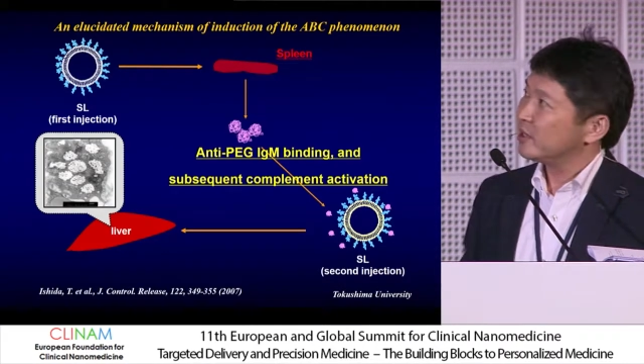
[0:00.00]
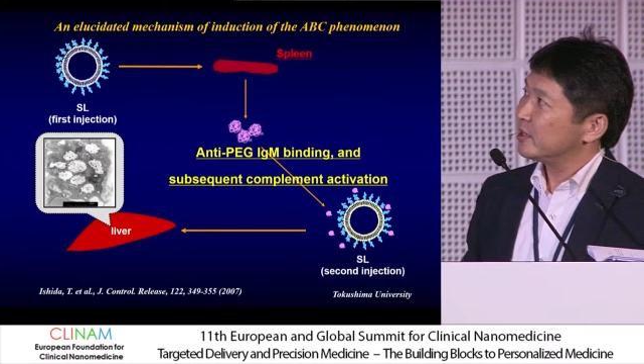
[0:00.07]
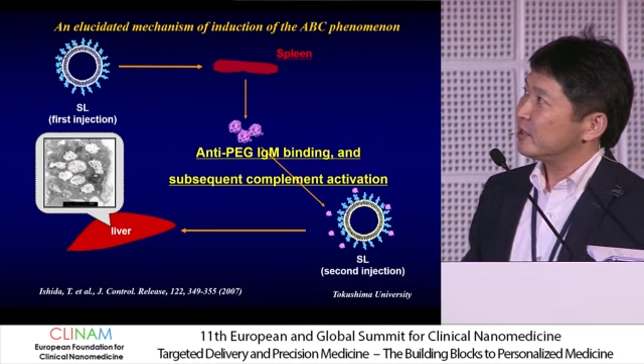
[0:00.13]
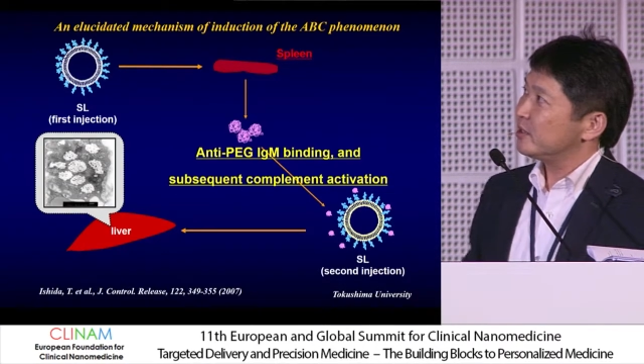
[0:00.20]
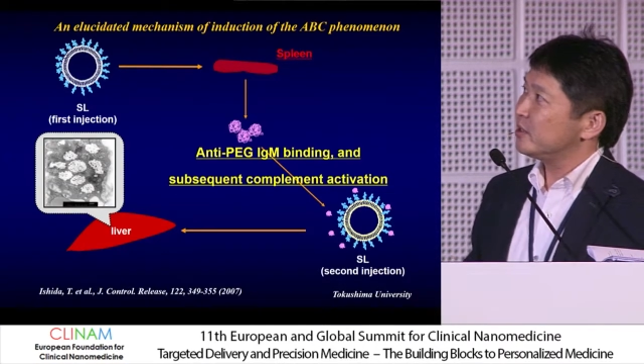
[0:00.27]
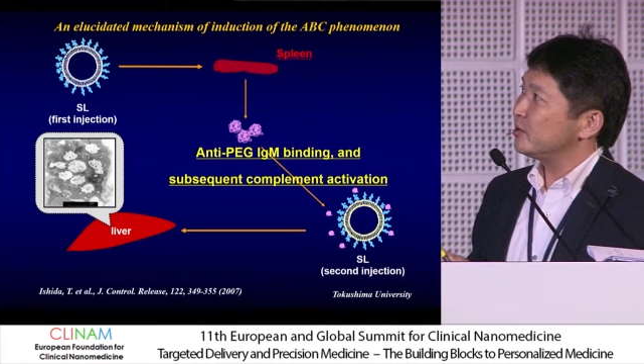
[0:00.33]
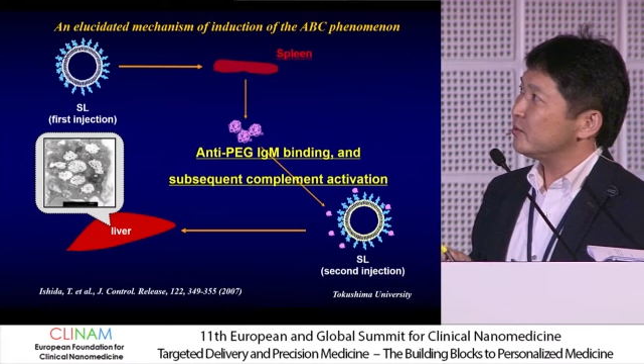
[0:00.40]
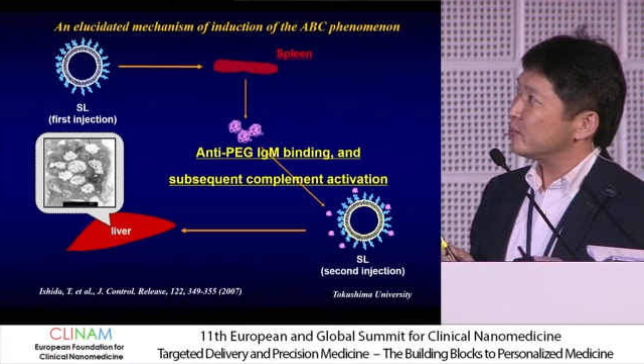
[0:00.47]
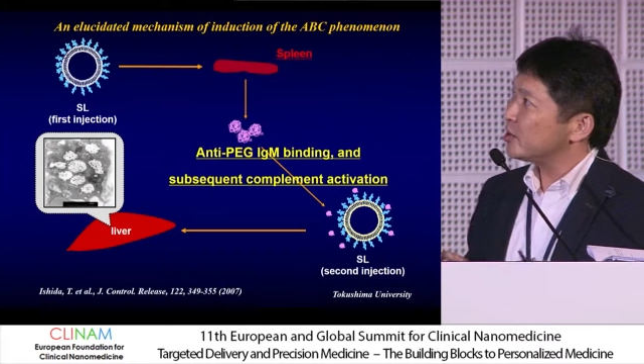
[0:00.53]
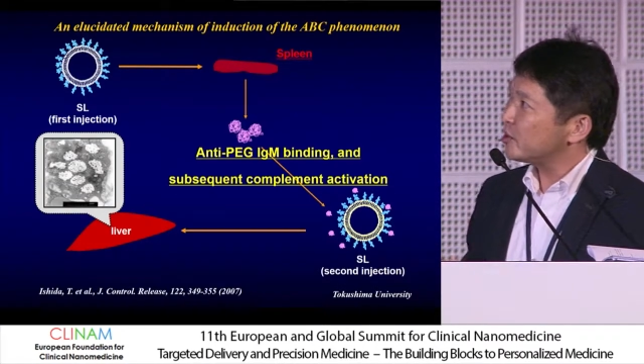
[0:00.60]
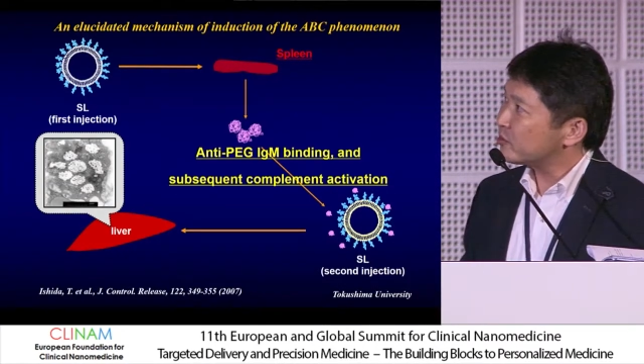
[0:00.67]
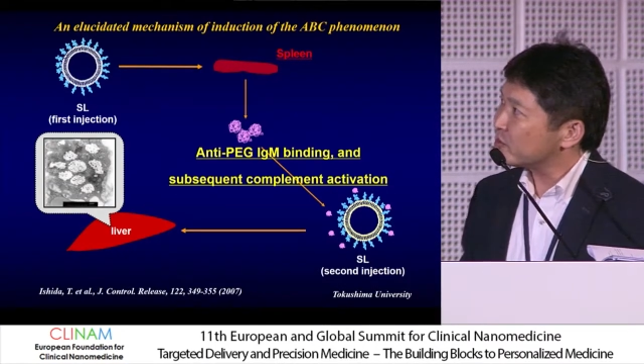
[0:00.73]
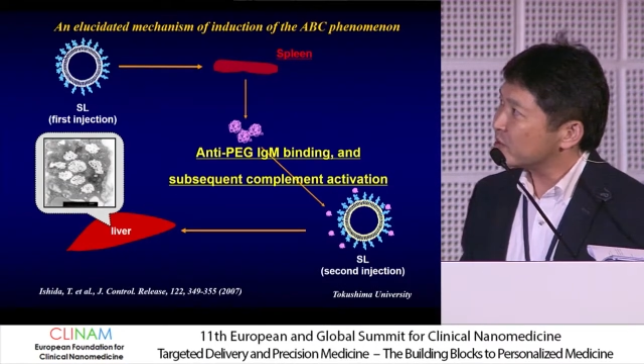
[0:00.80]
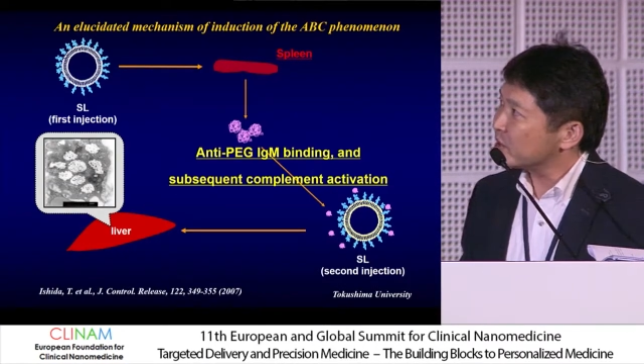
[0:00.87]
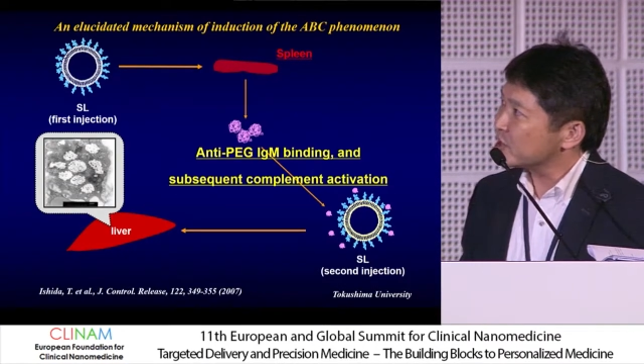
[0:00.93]
In
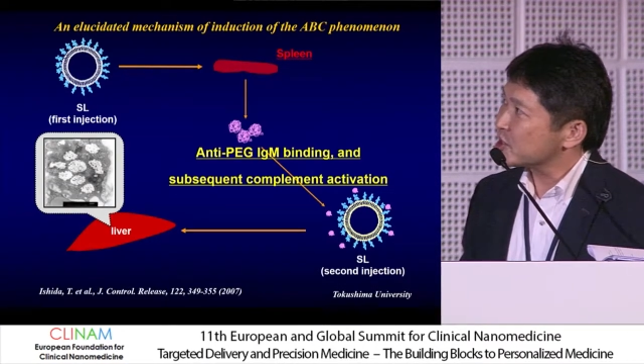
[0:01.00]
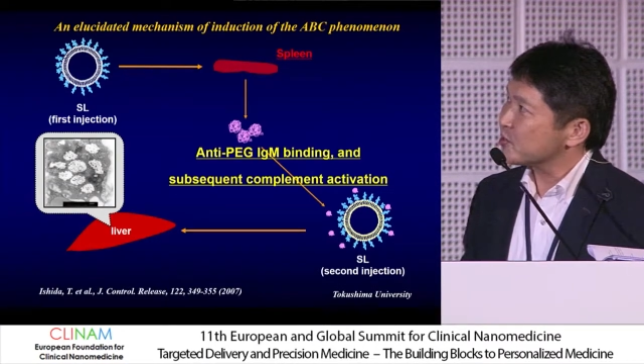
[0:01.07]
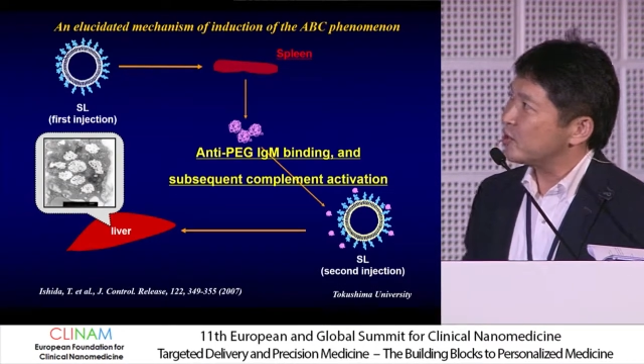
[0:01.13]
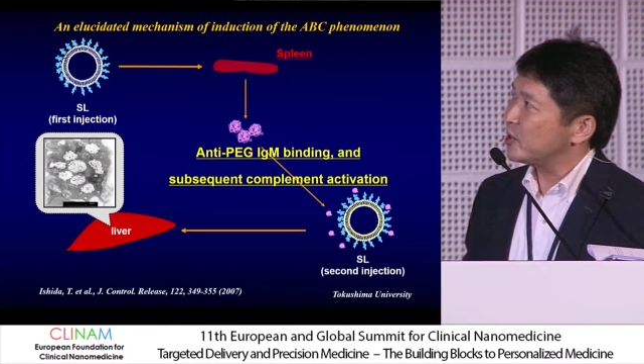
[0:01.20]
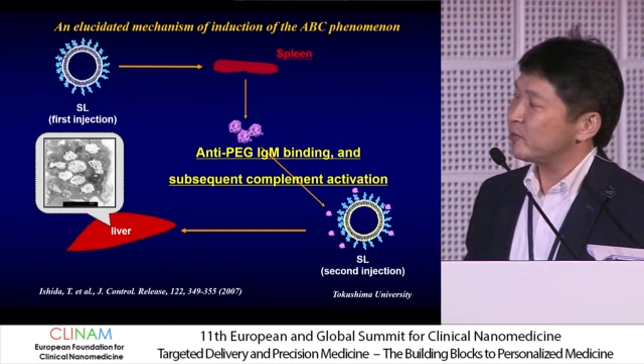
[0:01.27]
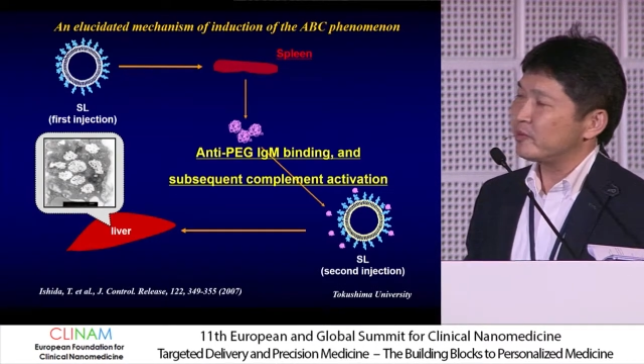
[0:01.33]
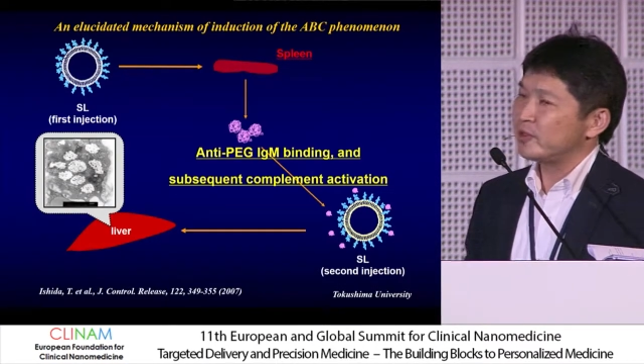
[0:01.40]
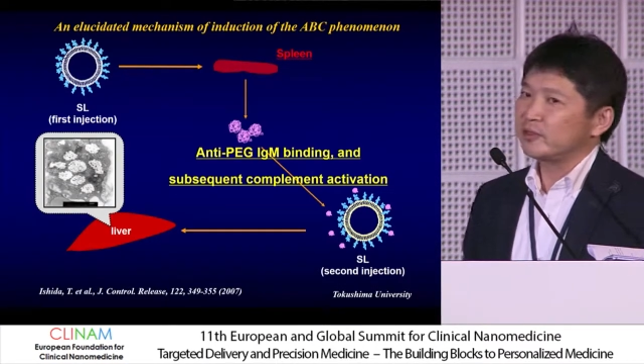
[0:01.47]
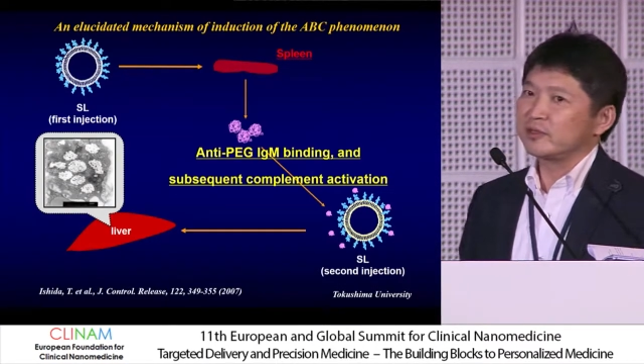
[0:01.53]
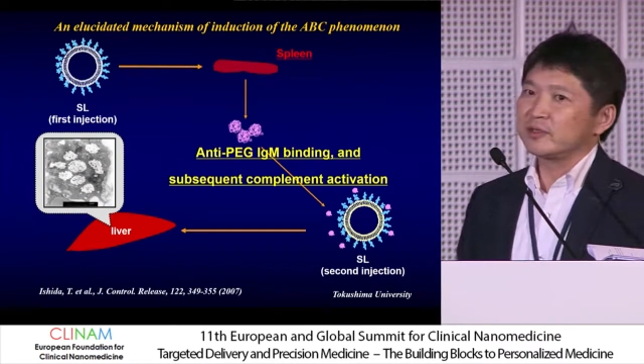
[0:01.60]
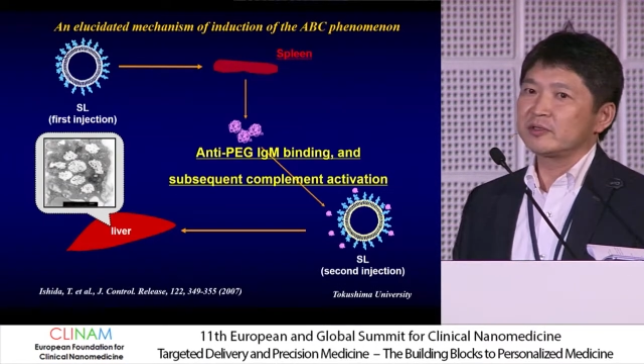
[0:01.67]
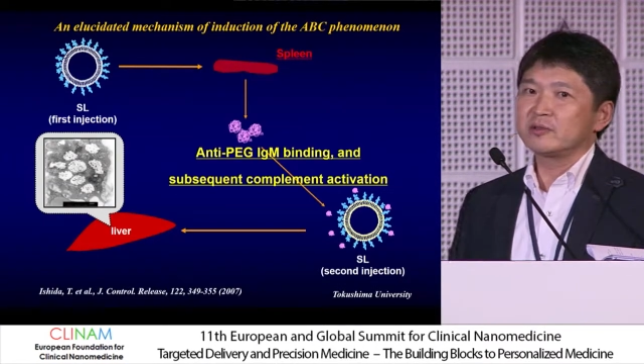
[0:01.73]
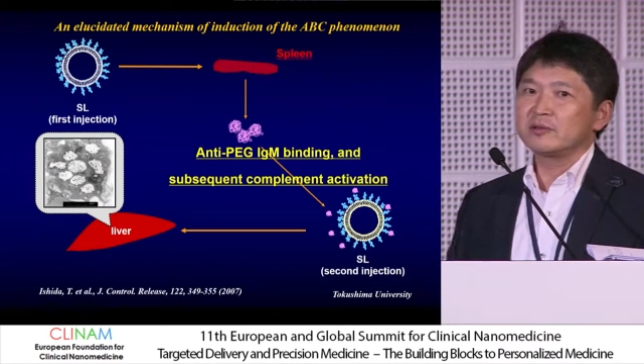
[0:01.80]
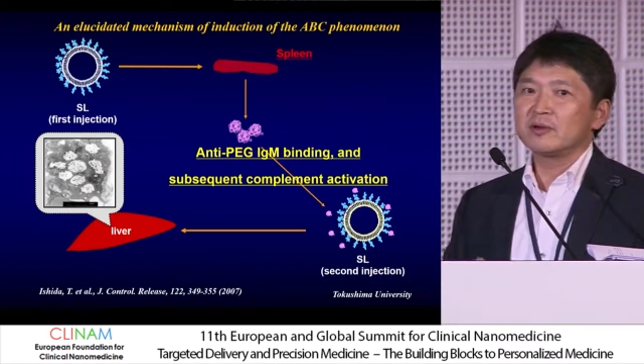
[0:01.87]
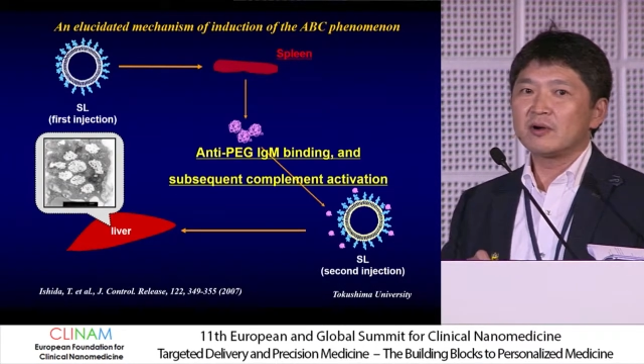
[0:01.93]
vitro experimental,